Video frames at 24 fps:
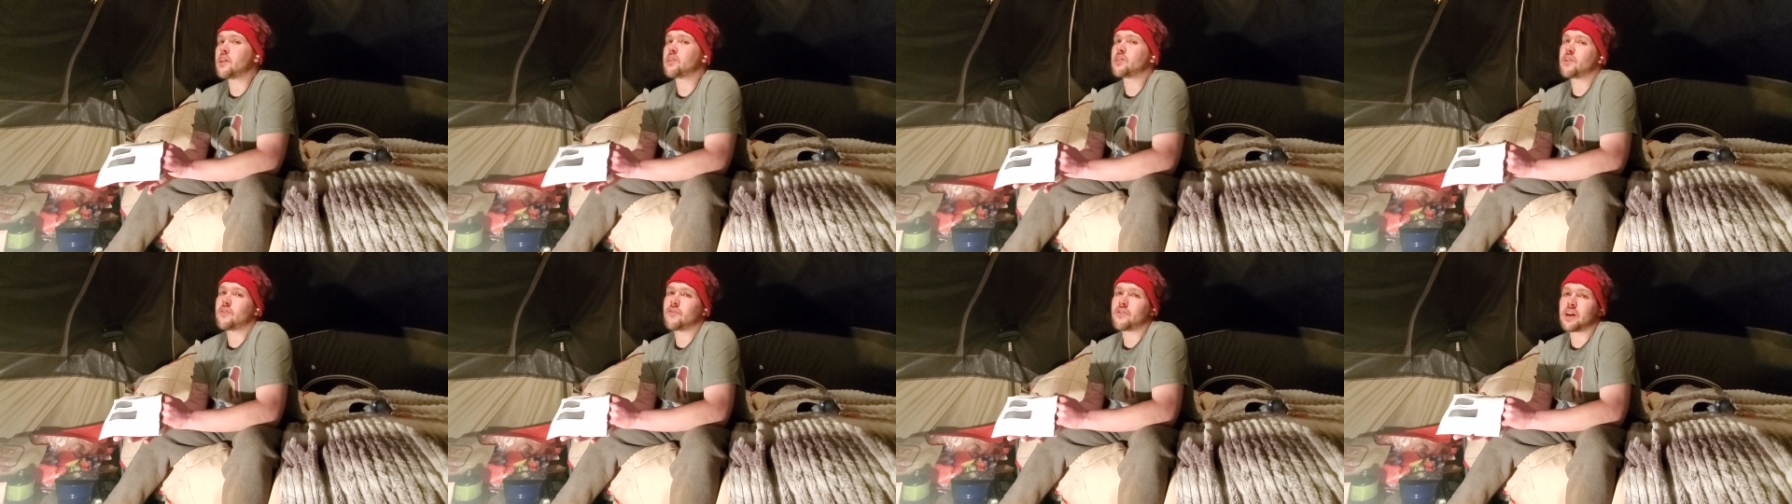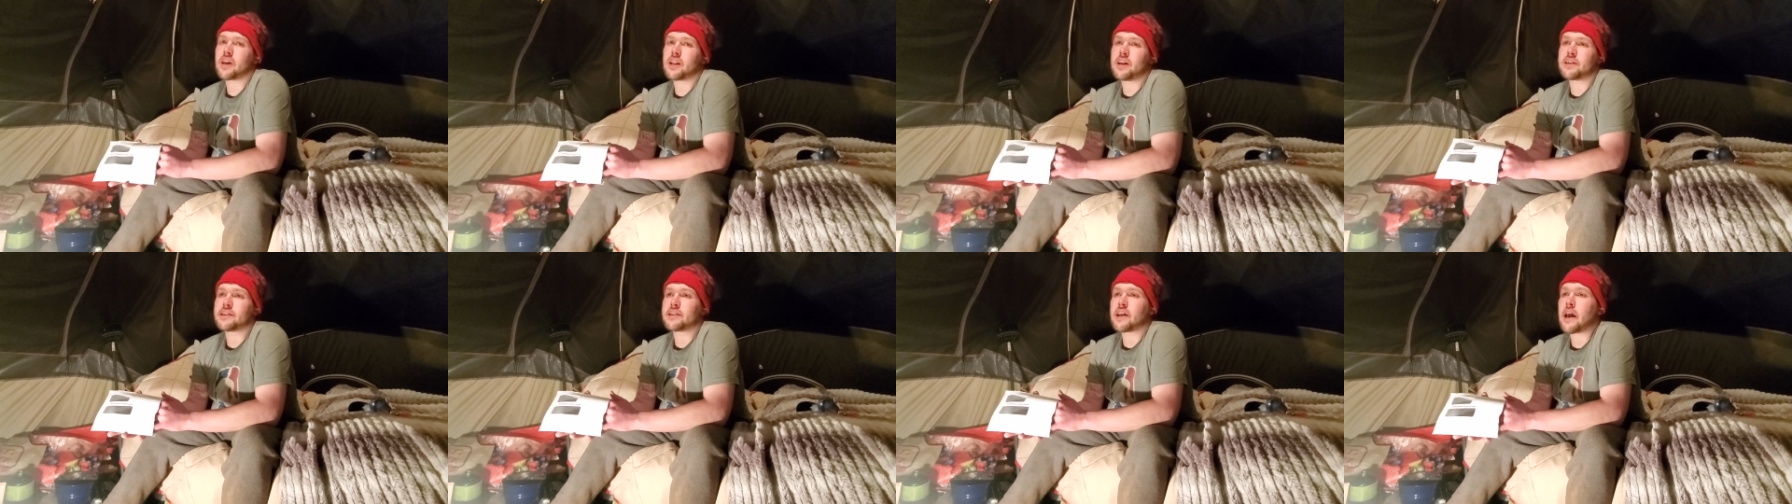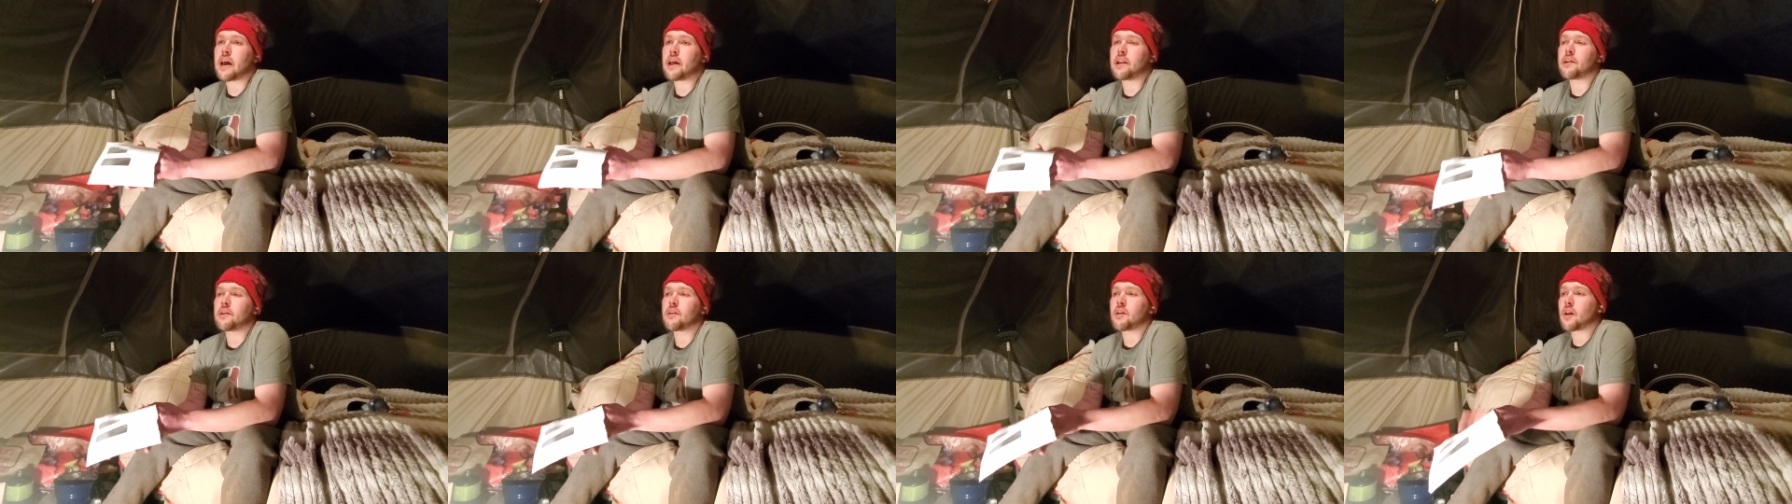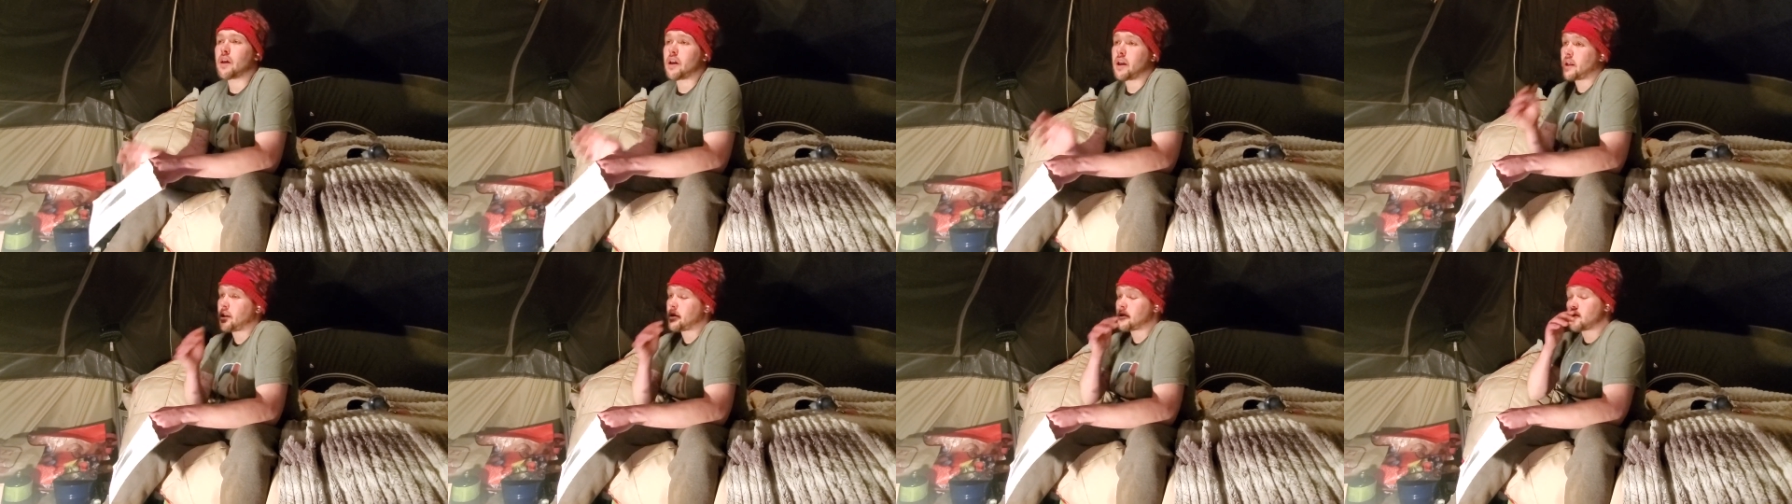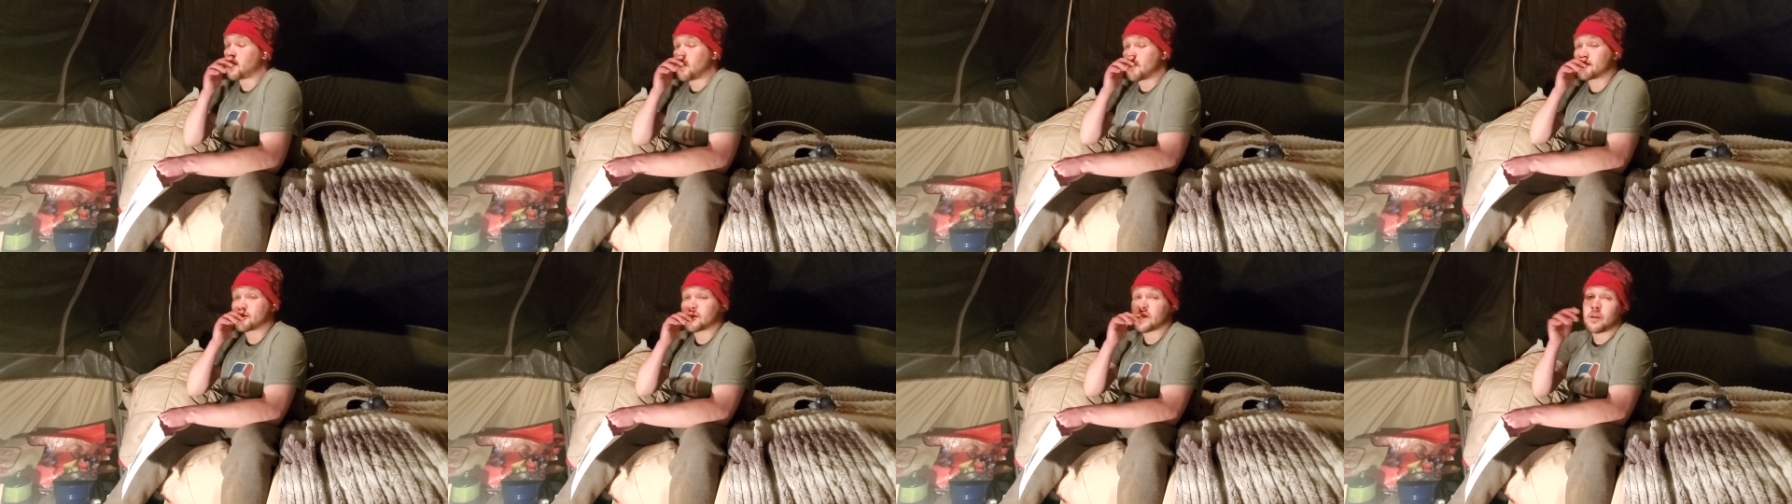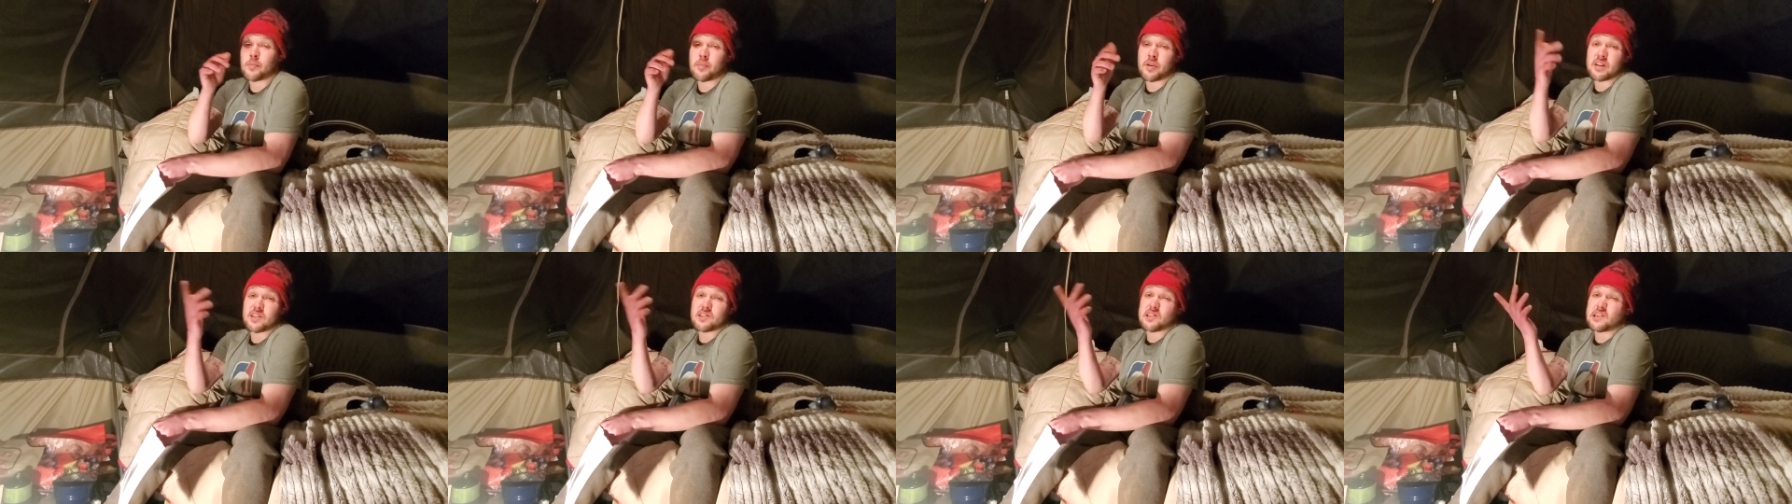and living in a tent, causing
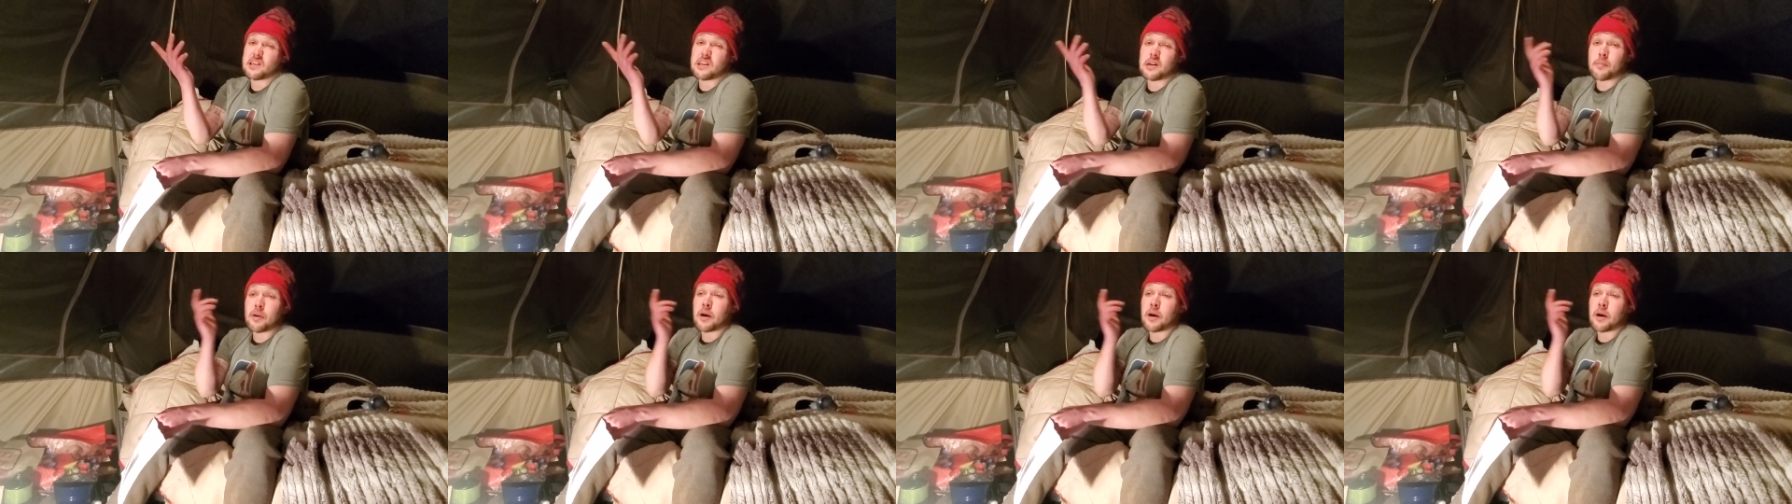a big scene